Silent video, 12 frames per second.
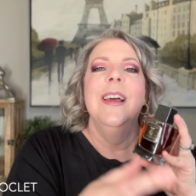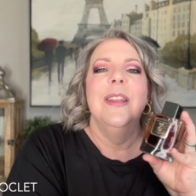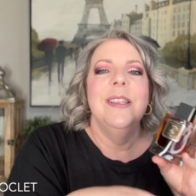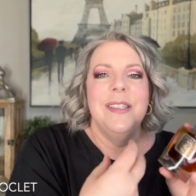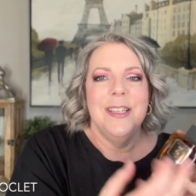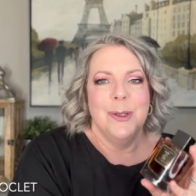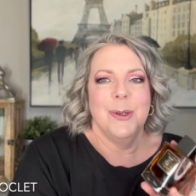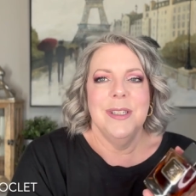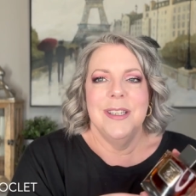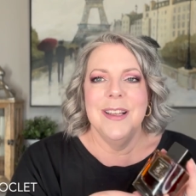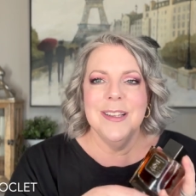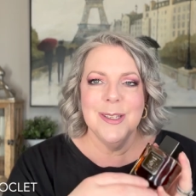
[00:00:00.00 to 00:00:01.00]
the
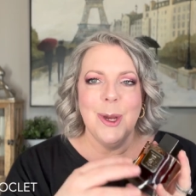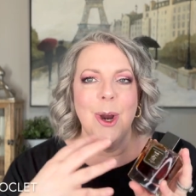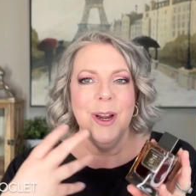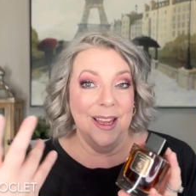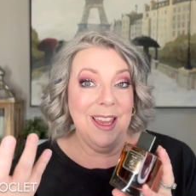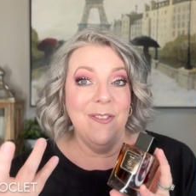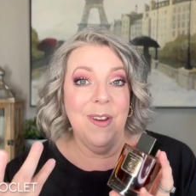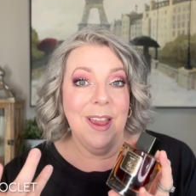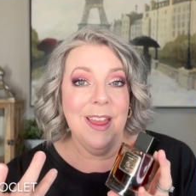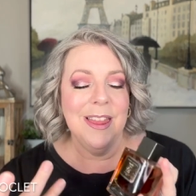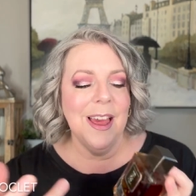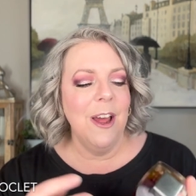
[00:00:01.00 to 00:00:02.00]
citruses are giving
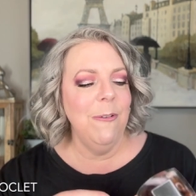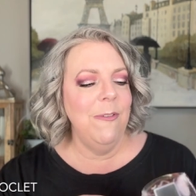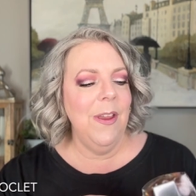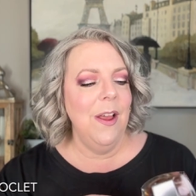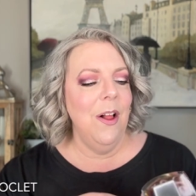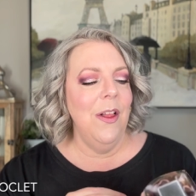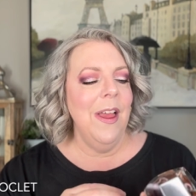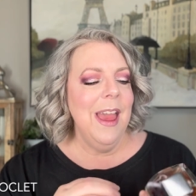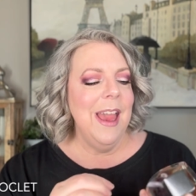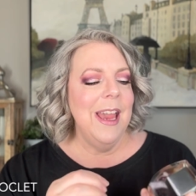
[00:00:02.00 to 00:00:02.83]
it that feel.